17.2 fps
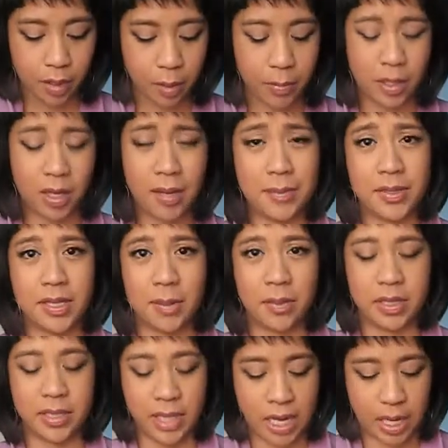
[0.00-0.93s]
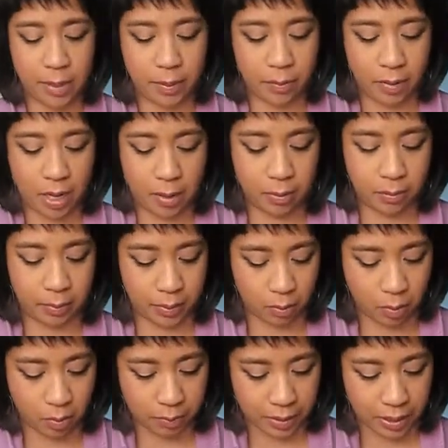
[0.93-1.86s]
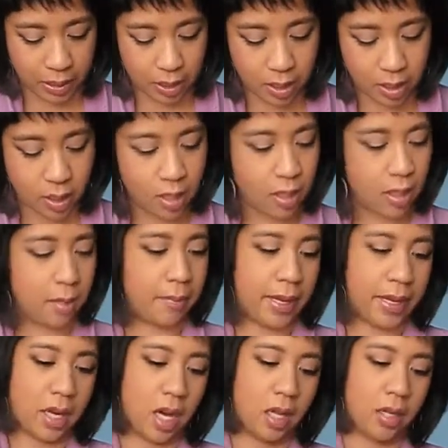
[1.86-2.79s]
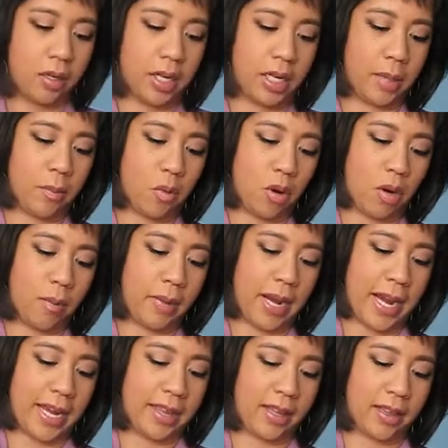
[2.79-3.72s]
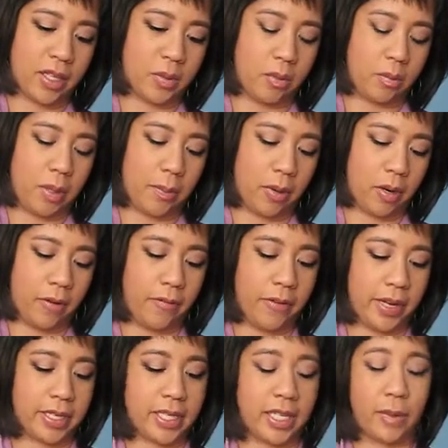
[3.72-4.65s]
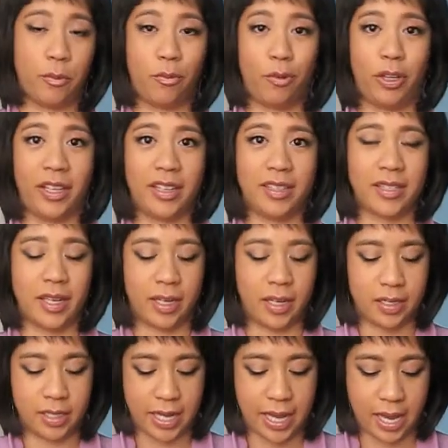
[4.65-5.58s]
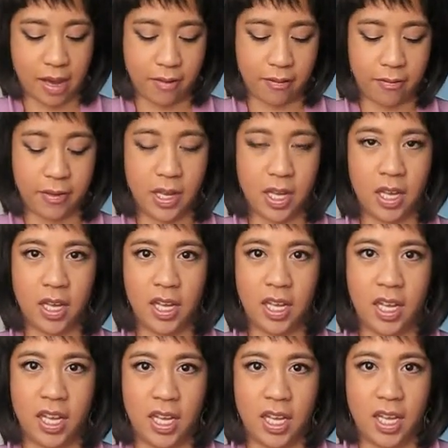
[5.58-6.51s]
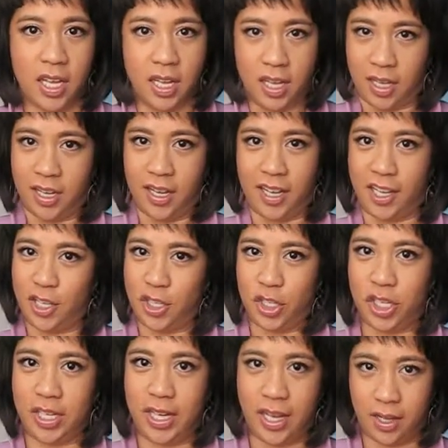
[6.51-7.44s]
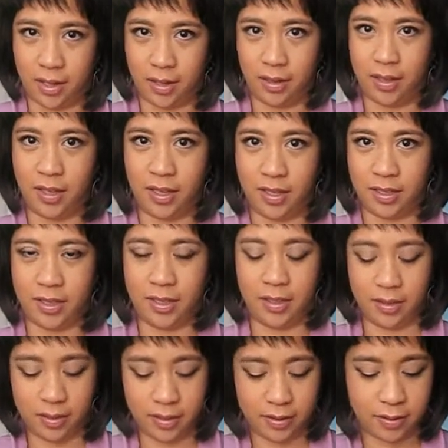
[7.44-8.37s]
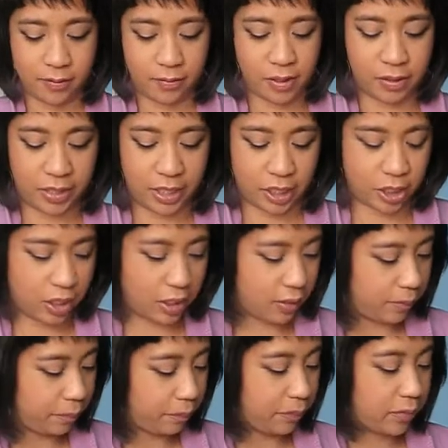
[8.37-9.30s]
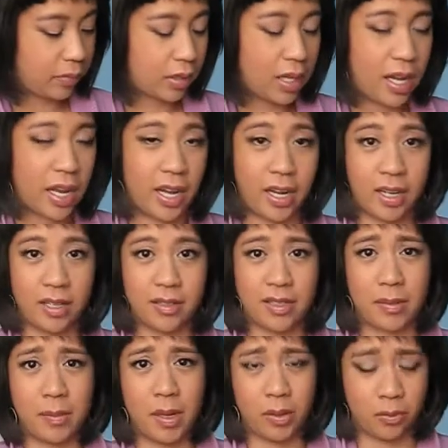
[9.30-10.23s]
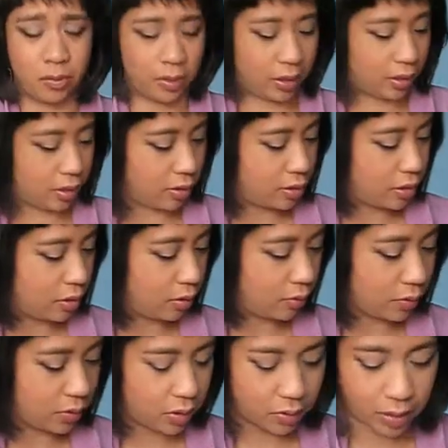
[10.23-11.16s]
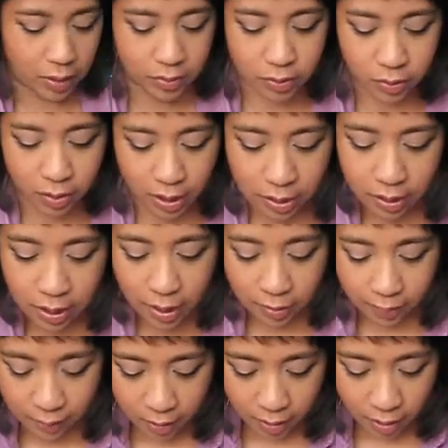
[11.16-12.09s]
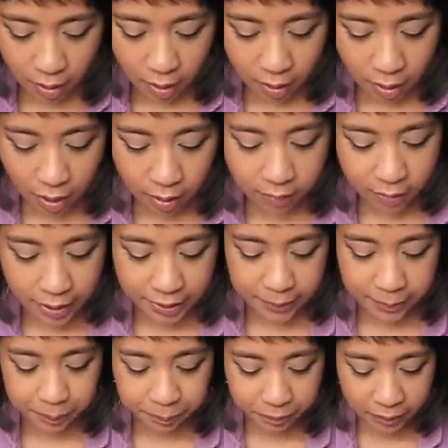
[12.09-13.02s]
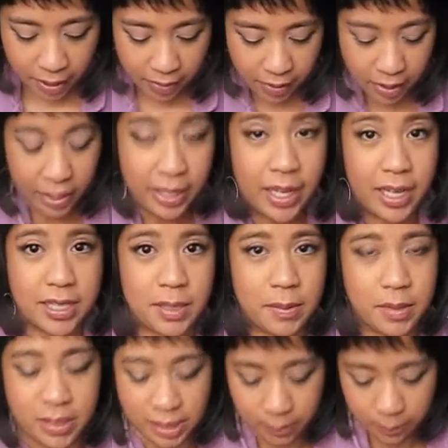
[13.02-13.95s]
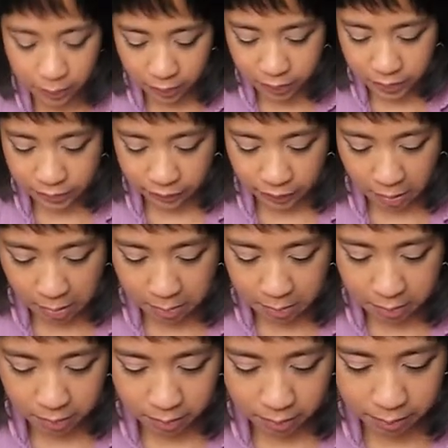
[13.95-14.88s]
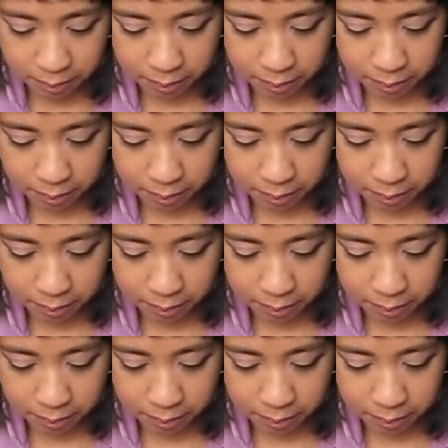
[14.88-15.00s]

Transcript: But come summertime, it probably won't be my color anymore, but I think this would be perfect, and I'm really excited to have a Chanel foundation. And it smelled really good too, so that was a great thing. Alright, and then I got some samples from